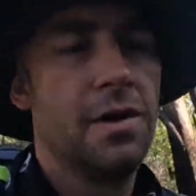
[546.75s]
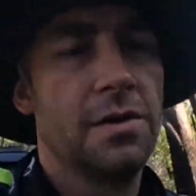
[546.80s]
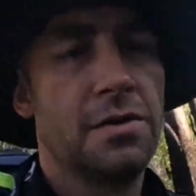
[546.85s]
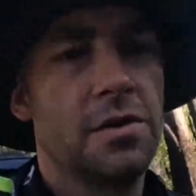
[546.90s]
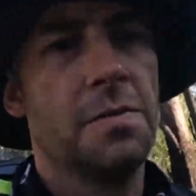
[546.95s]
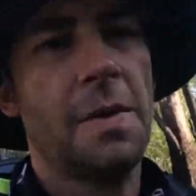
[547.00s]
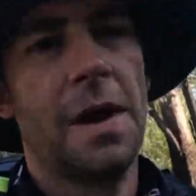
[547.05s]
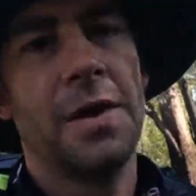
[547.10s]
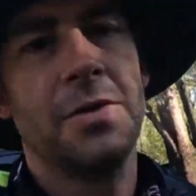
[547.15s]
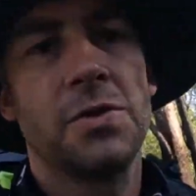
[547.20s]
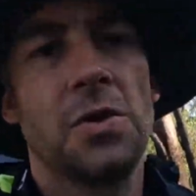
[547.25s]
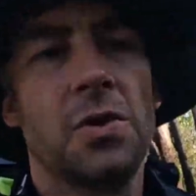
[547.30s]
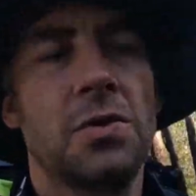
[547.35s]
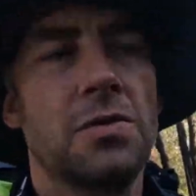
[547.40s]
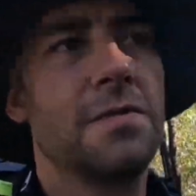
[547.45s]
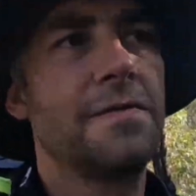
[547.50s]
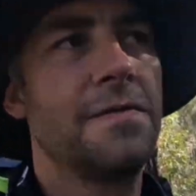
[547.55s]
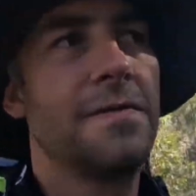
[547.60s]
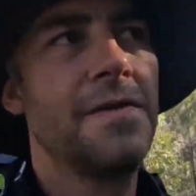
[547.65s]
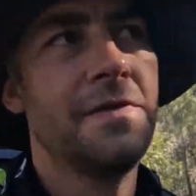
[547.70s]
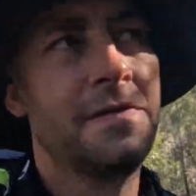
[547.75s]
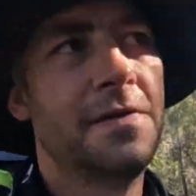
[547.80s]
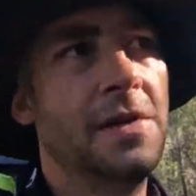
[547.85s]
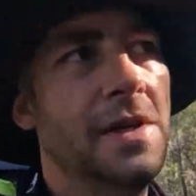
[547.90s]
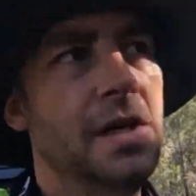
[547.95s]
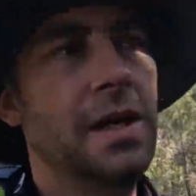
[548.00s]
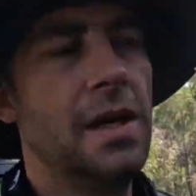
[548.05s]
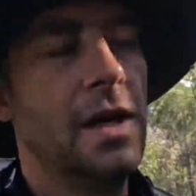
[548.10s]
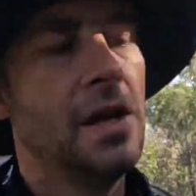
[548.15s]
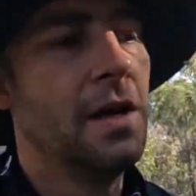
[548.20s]
Done about
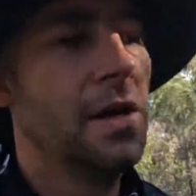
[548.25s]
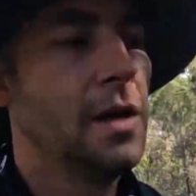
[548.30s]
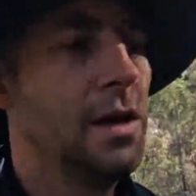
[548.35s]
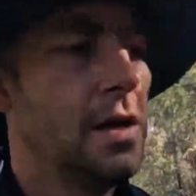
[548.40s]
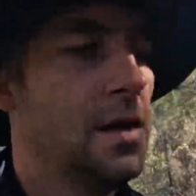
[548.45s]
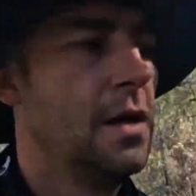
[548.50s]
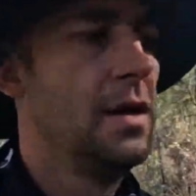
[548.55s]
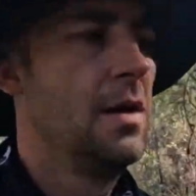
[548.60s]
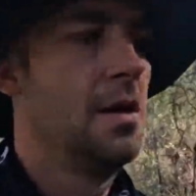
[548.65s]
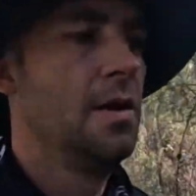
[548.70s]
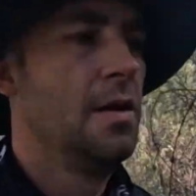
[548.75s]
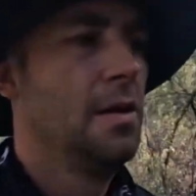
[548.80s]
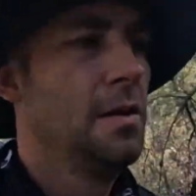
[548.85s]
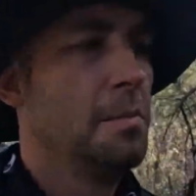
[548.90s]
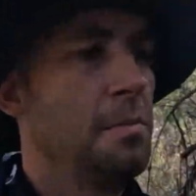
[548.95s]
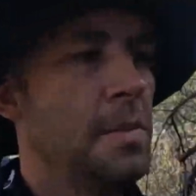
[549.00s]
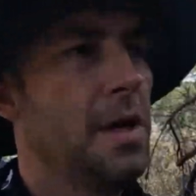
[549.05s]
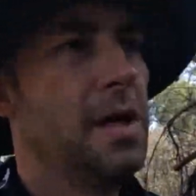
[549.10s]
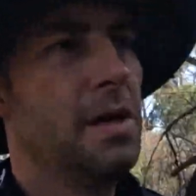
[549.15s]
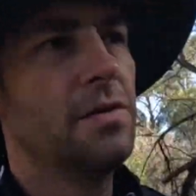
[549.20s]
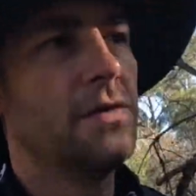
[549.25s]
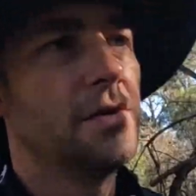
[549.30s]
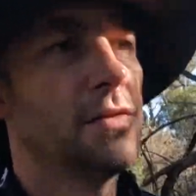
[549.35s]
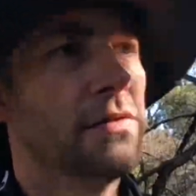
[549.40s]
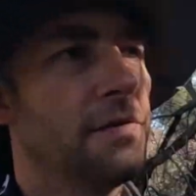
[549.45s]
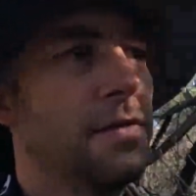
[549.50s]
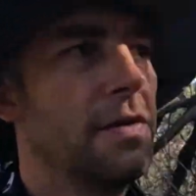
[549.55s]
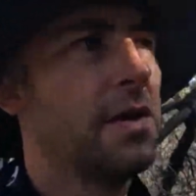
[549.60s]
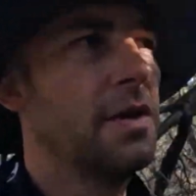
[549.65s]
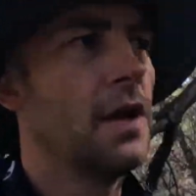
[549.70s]
250 meters
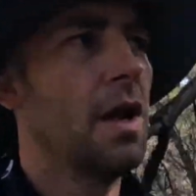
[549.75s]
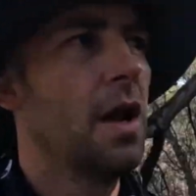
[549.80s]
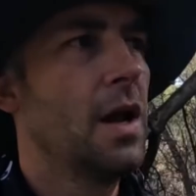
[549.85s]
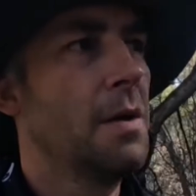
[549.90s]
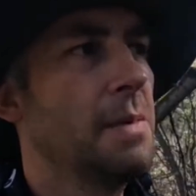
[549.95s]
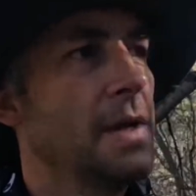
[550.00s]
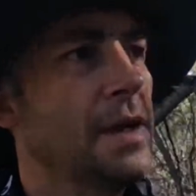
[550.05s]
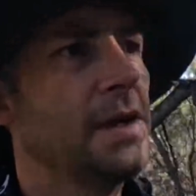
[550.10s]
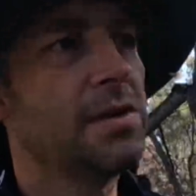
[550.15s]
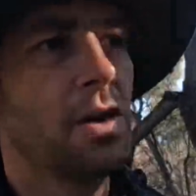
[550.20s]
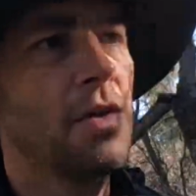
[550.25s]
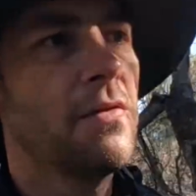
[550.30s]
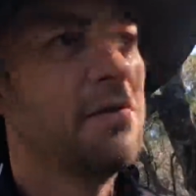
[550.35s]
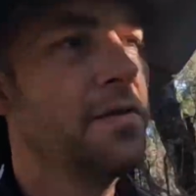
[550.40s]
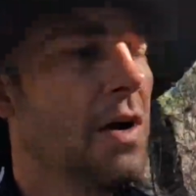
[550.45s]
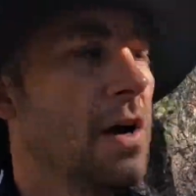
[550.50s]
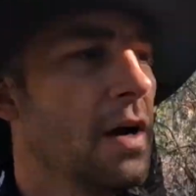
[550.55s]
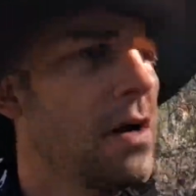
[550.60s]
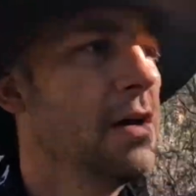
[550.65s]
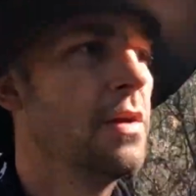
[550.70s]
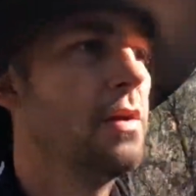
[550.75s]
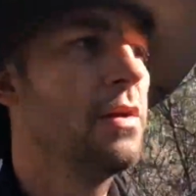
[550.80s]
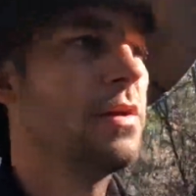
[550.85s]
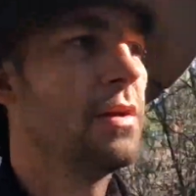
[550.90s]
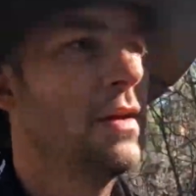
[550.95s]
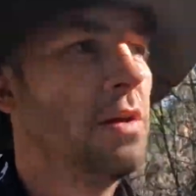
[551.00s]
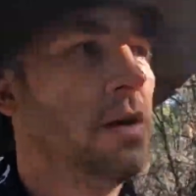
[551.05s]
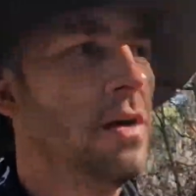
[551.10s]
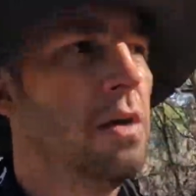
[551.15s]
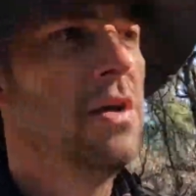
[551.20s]
of climbing so far,
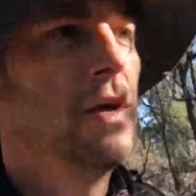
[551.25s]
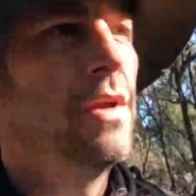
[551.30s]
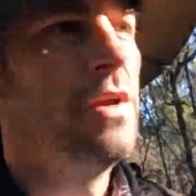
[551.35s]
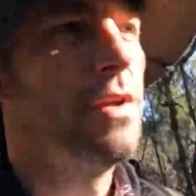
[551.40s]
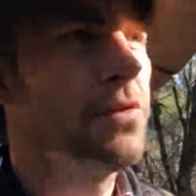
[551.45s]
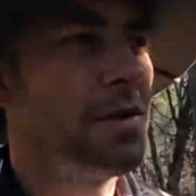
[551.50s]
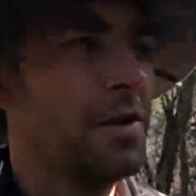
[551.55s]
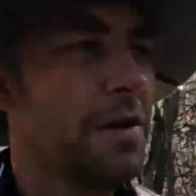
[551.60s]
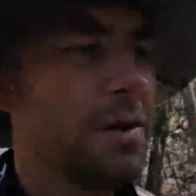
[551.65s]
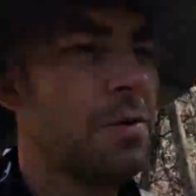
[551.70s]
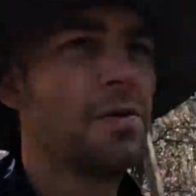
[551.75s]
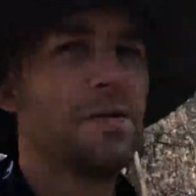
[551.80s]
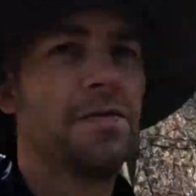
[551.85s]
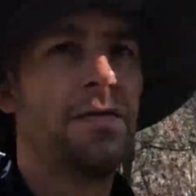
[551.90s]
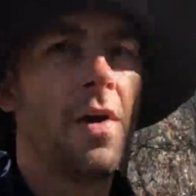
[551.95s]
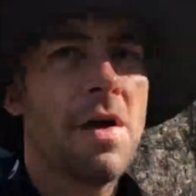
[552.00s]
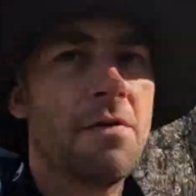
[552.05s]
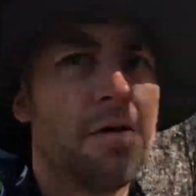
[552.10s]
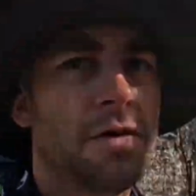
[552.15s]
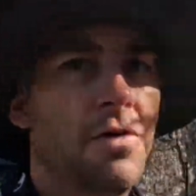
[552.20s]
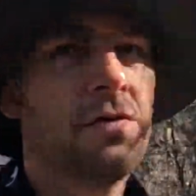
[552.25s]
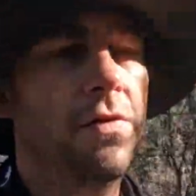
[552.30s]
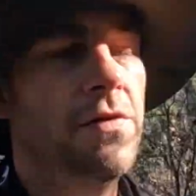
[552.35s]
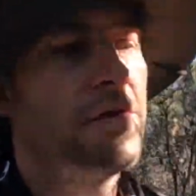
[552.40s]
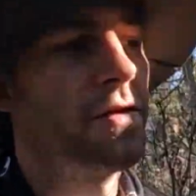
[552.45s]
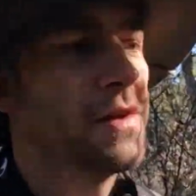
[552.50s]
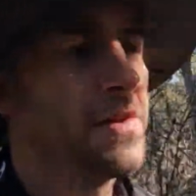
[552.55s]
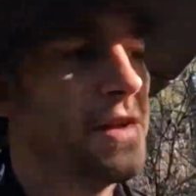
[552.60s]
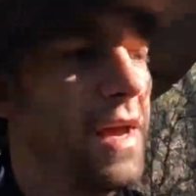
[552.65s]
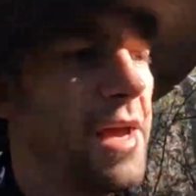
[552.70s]
so I think it was 500
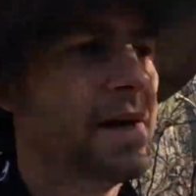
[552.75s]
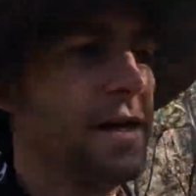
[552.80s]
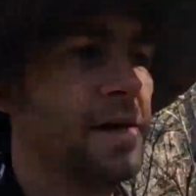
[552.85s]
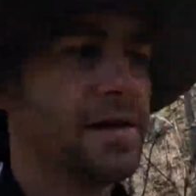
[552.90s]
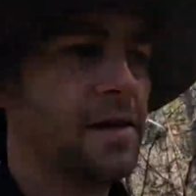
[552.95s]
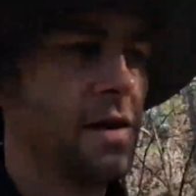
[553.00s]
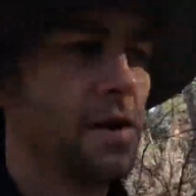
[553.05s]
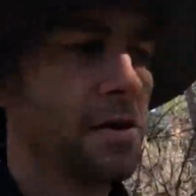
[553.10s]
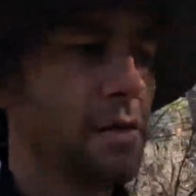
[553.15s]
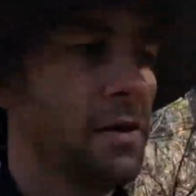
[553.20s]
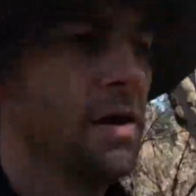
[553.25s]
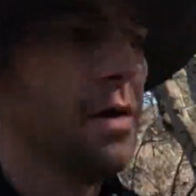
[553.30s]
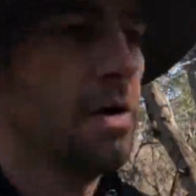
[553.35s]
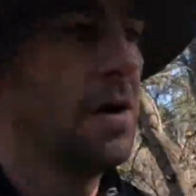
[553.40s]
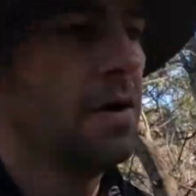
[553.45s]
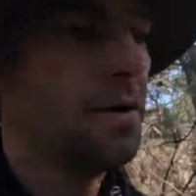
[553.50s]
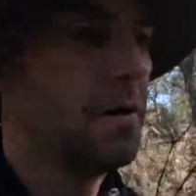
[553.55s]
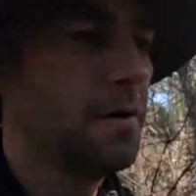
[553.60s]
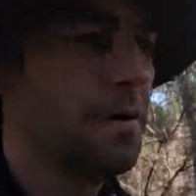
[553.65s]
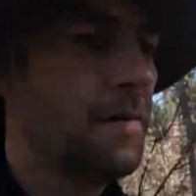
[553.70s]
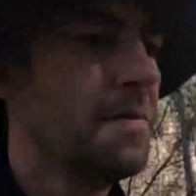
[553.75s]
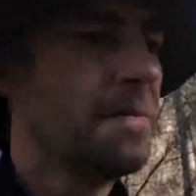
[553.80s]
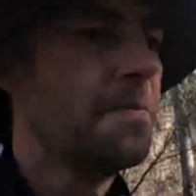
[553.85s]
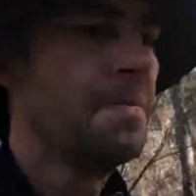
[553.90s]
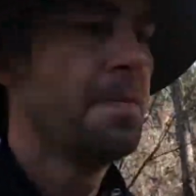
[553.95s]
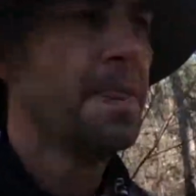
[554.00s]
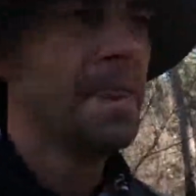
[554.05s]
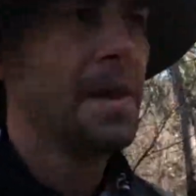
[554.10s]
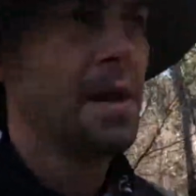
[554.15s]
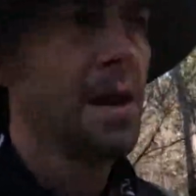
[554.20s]
for the day, so
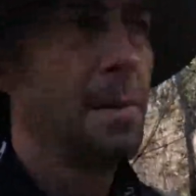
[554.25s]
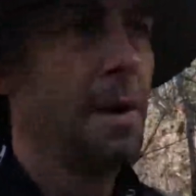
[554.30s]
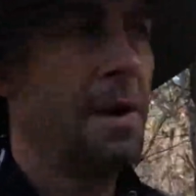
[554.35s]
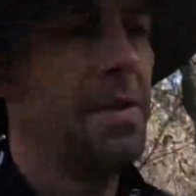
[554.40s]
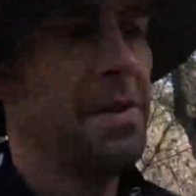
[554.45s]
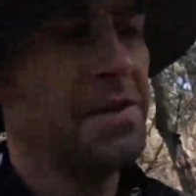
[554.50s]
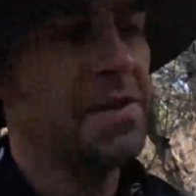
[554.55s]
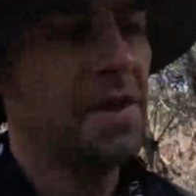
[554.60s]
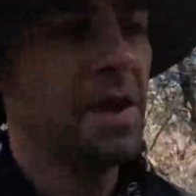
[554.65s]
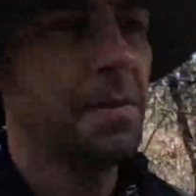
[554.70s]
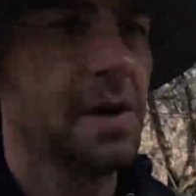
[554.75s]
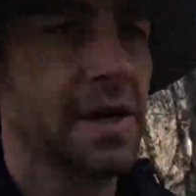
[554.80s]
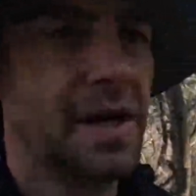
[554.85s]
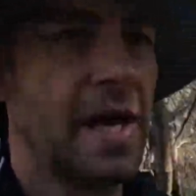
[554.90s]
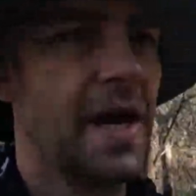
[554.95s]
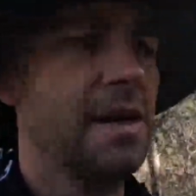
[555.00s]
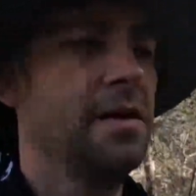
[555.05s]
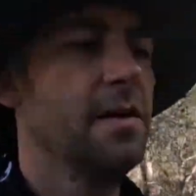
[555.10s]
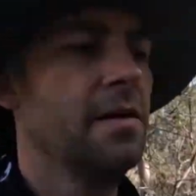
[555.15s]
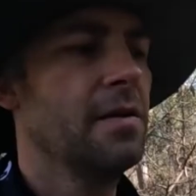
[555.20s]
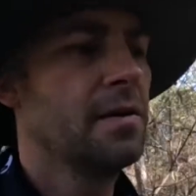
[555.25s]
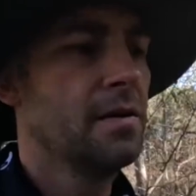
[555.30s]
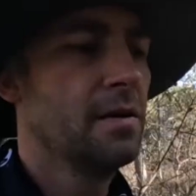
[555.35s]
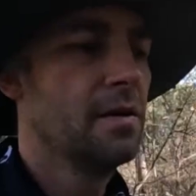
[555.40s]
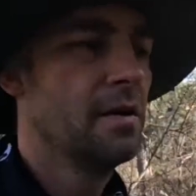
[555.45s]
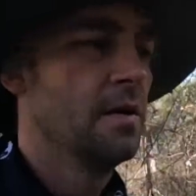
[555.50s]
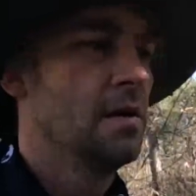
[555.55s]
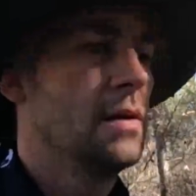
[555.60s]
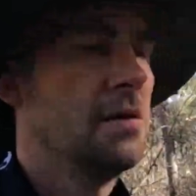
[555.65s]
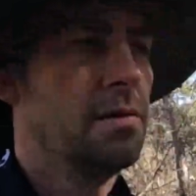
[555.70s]
about the same again,
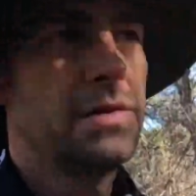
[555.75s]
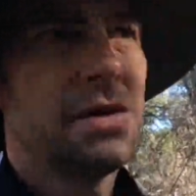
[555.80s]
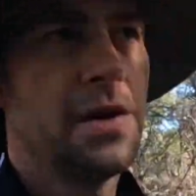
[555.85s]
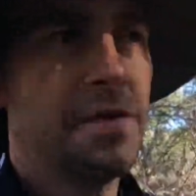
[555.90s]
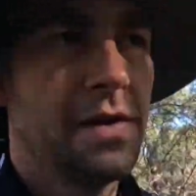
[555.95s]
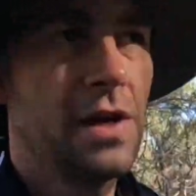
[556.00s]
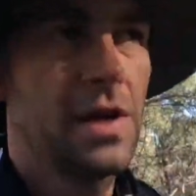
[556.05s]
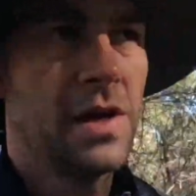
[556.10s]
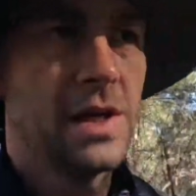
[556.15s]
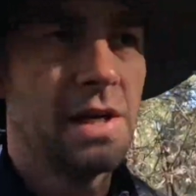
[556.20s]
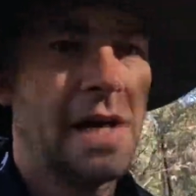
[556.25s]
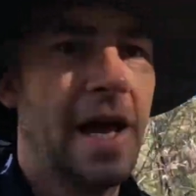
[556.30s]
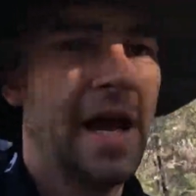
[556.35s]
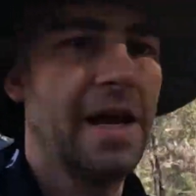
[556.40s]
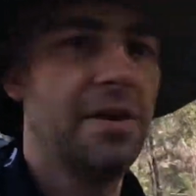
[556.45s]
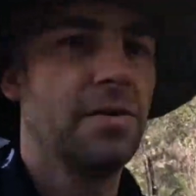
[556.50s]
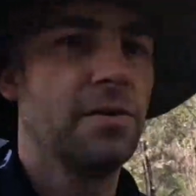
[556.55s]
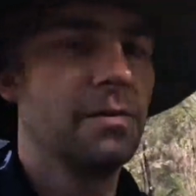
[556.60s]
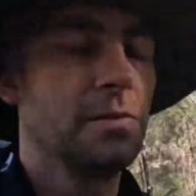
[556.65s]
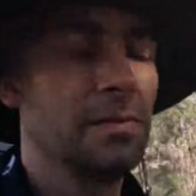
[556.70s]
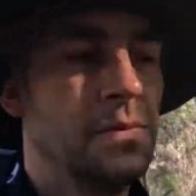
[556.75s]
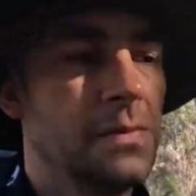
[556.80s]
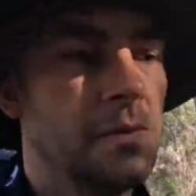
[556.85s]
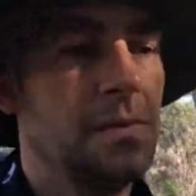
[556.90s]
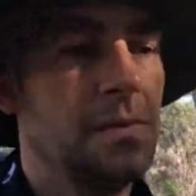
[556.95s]
which I think I can handle.